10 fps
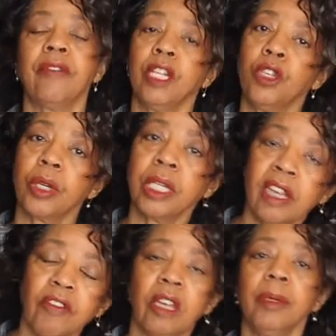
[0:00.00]
And then you can
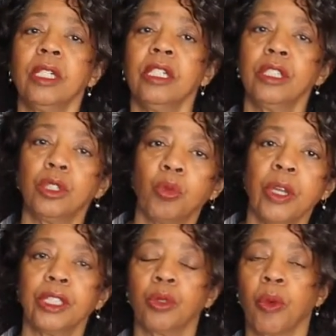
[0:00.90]
give them a good
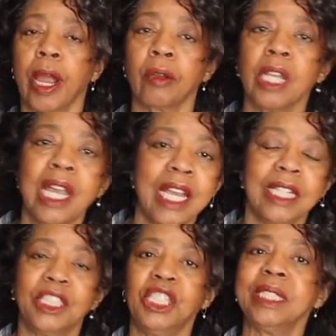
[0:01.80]
swish around,
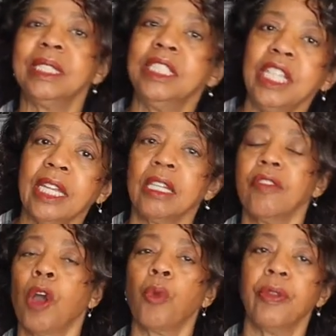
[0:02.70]
just
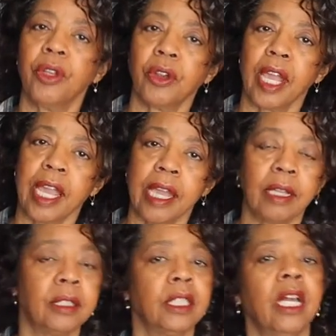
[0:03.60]
gently though with your
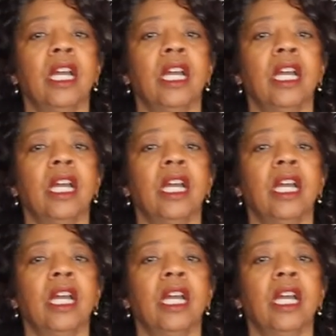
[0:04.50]
hands,